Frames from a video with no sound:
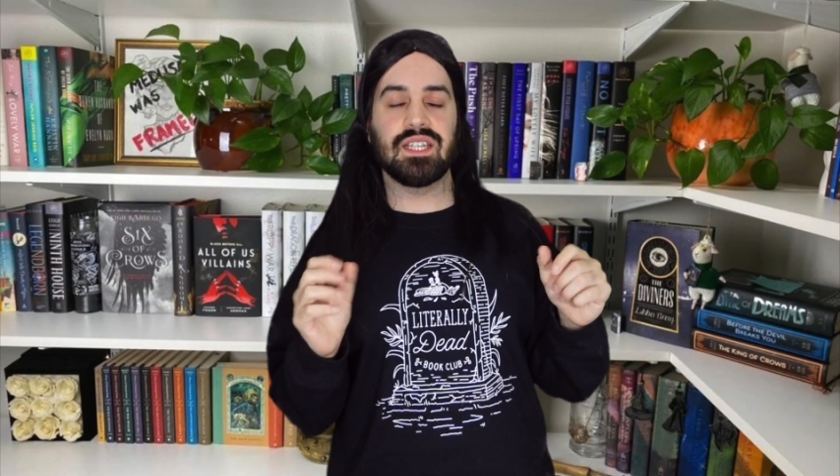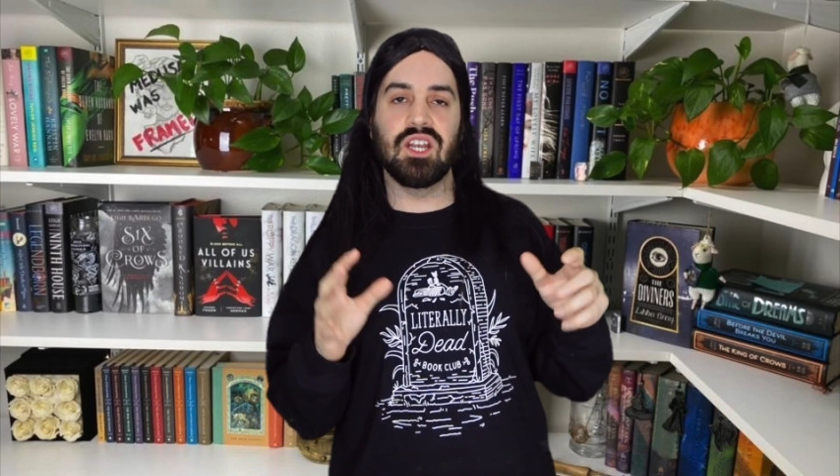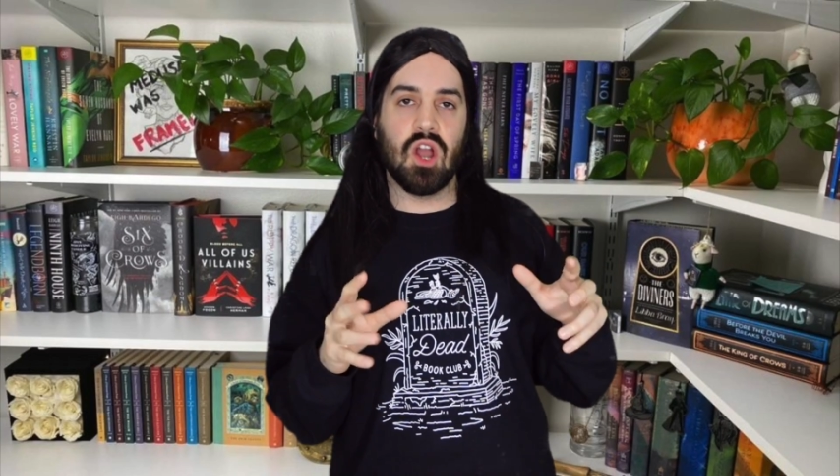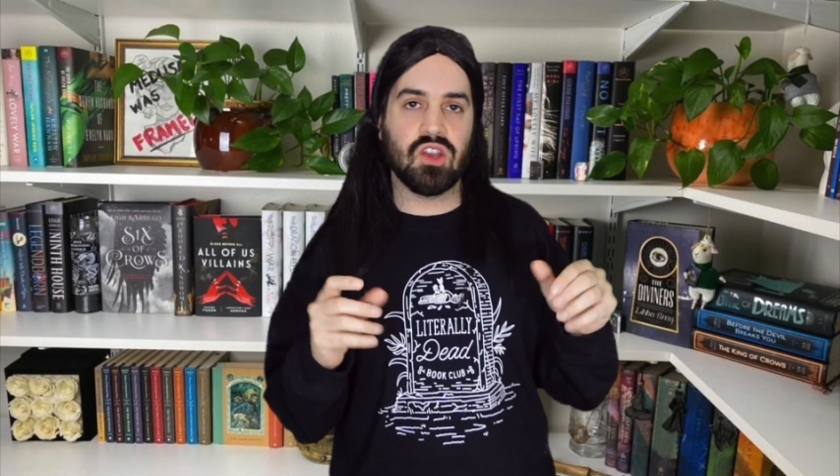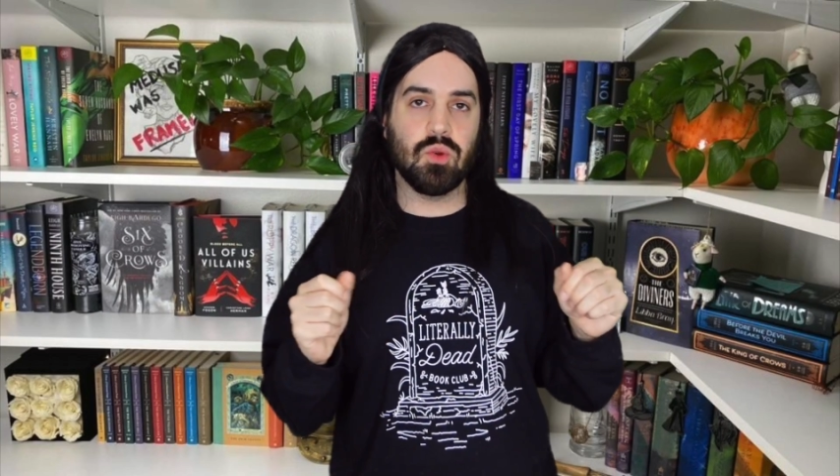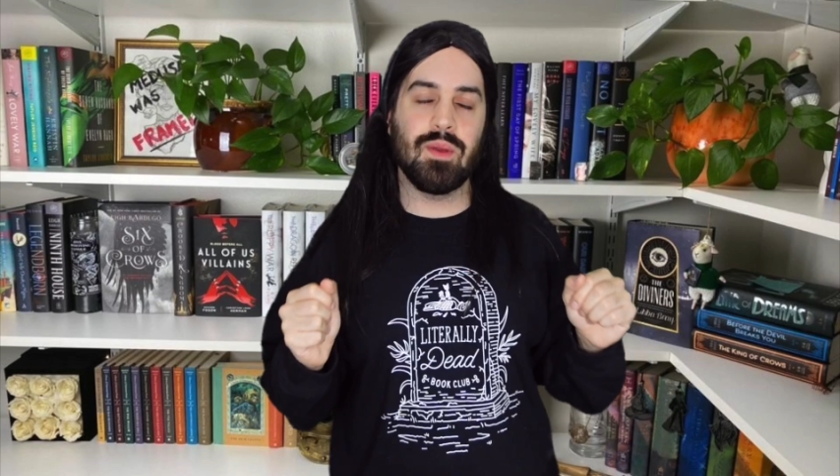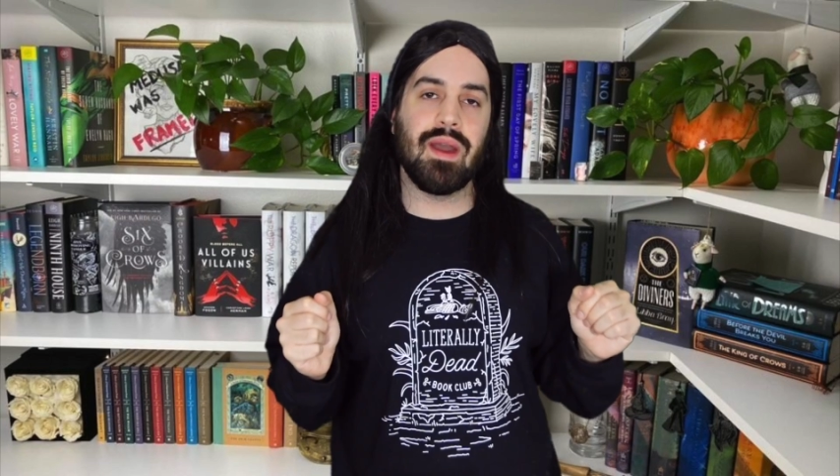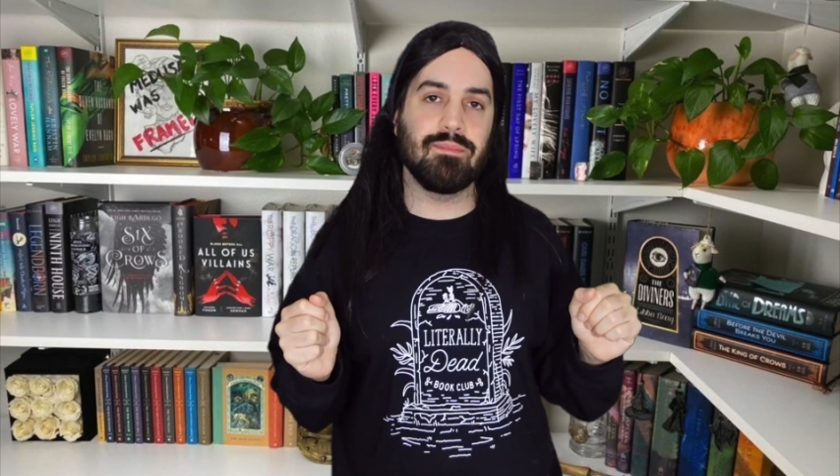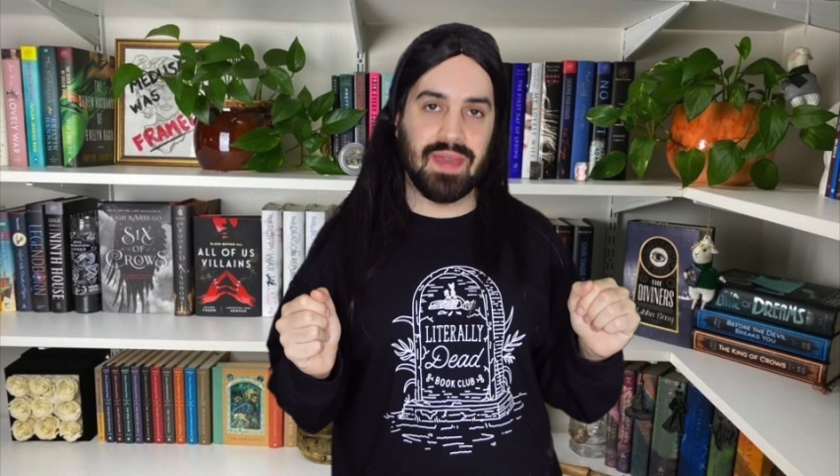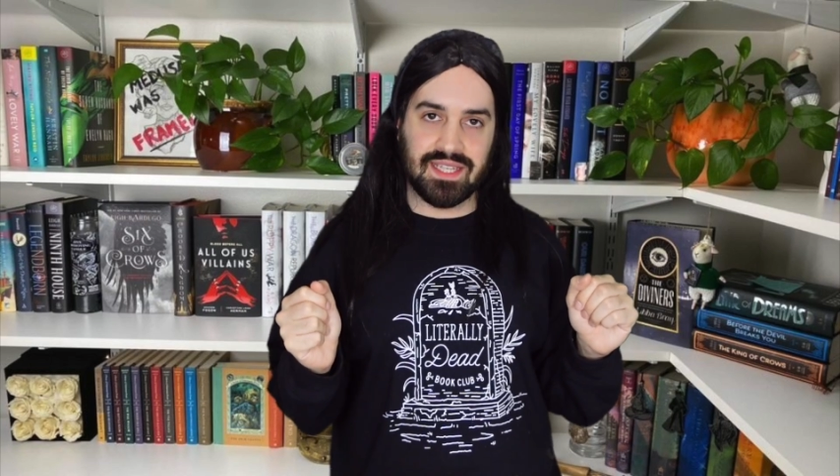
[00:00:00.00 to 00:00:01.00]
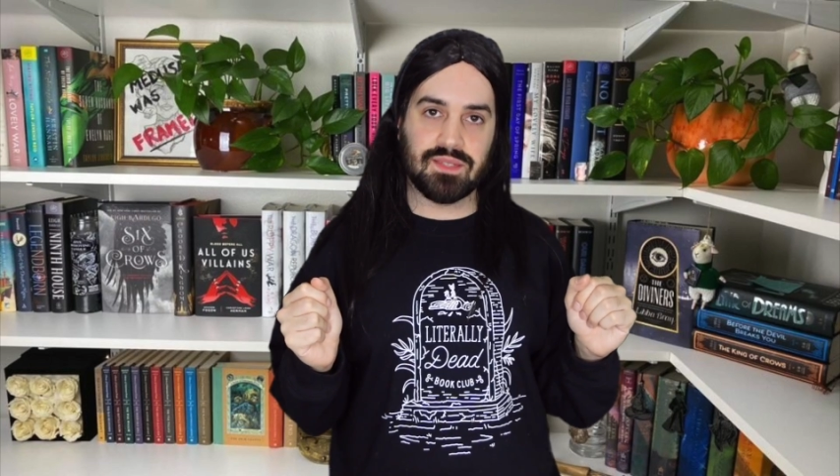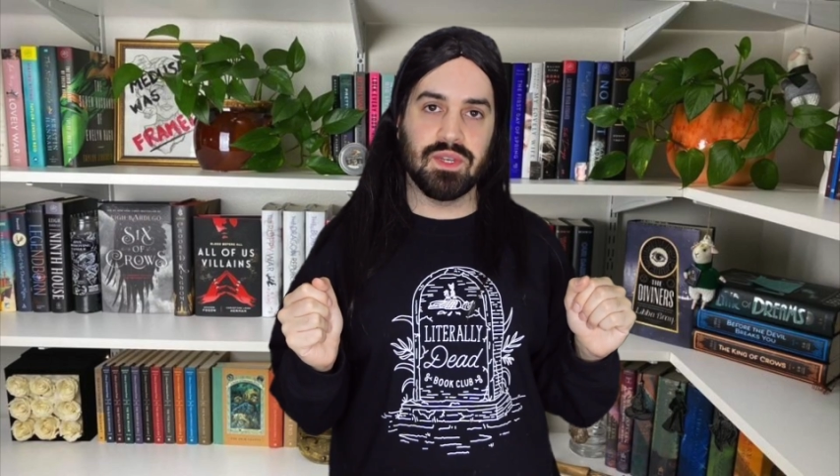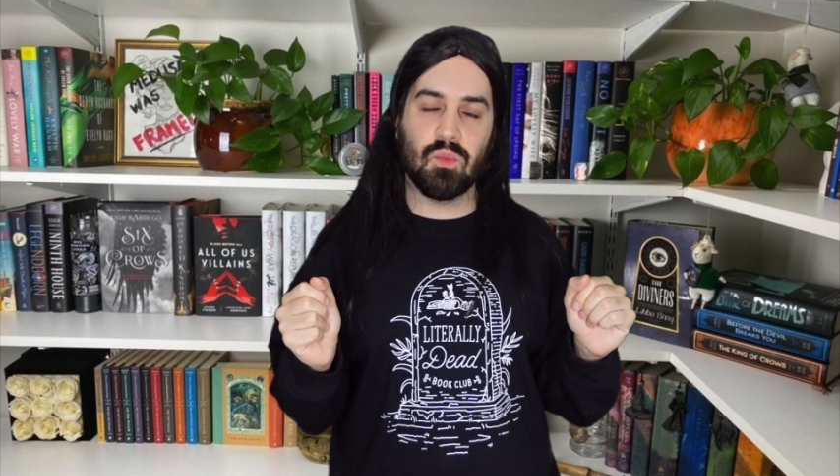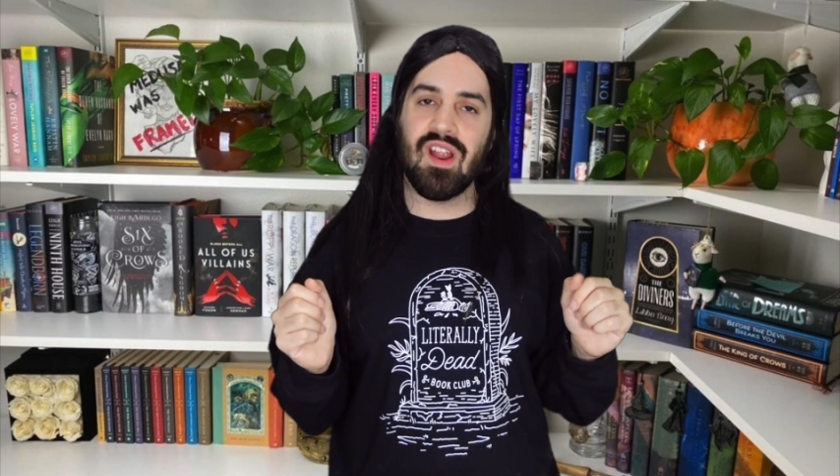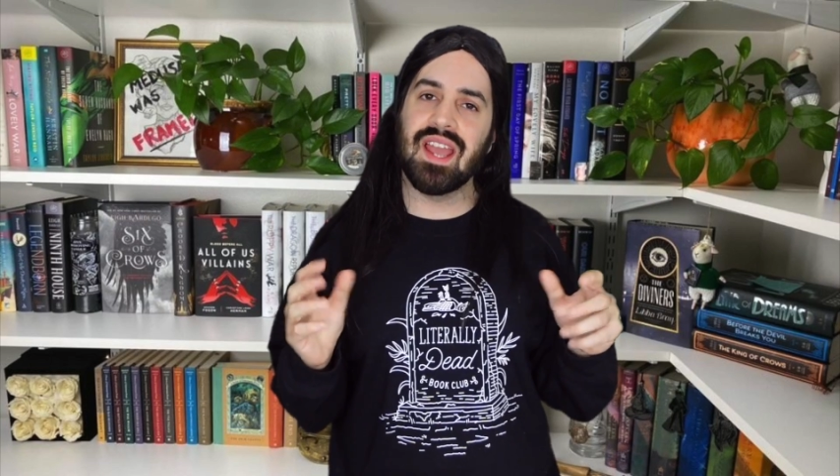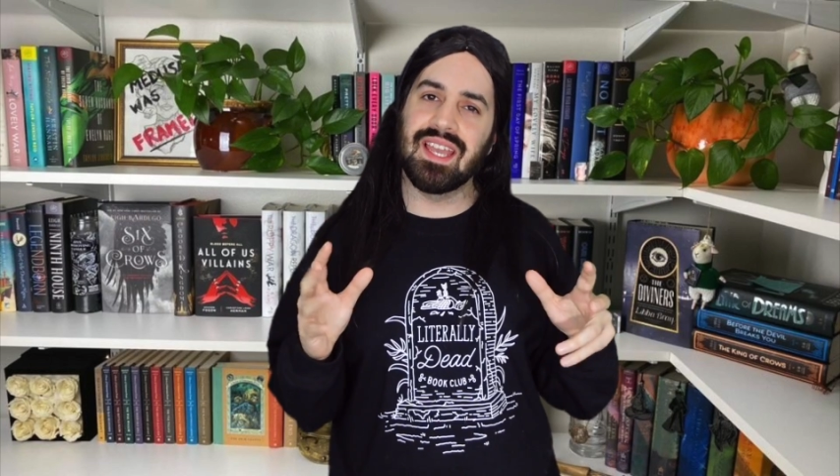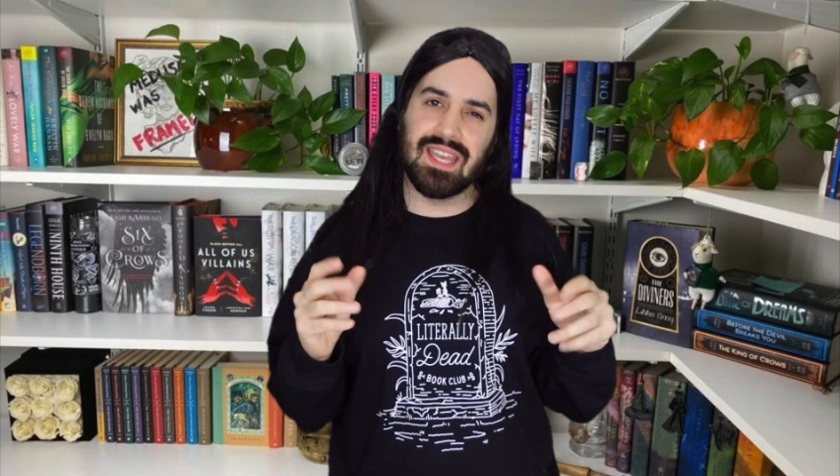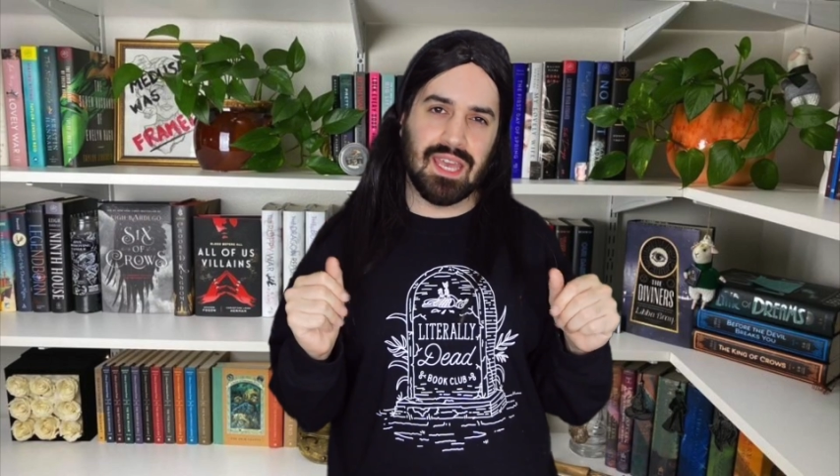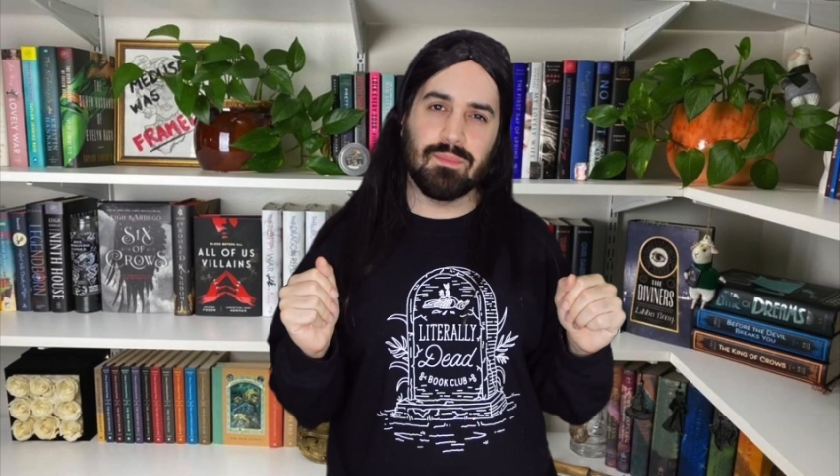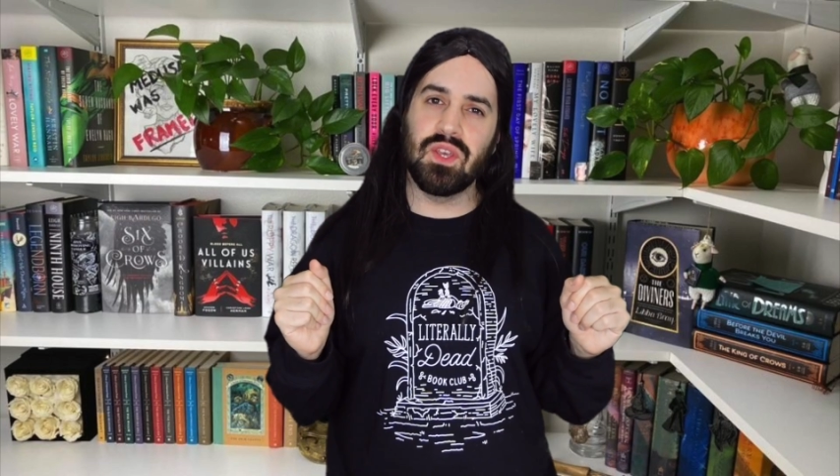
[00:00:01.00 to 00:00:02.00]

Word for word: and lock you in my basement where I can keep